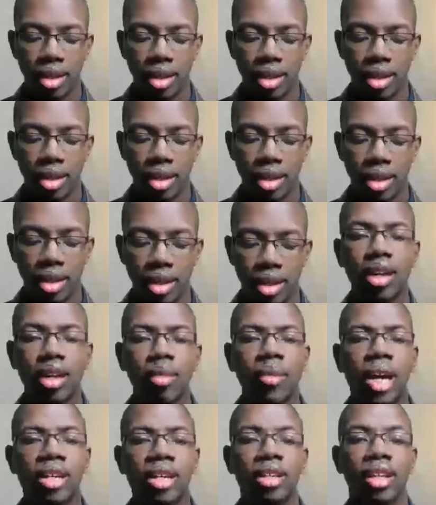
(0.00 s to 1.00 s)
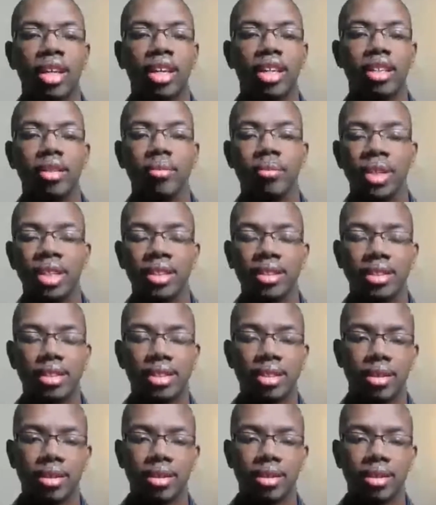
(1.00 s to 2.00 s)
I like to talk about
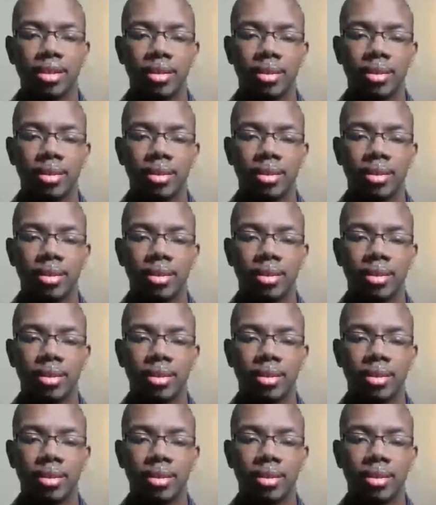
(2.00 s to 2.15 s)
enlightenment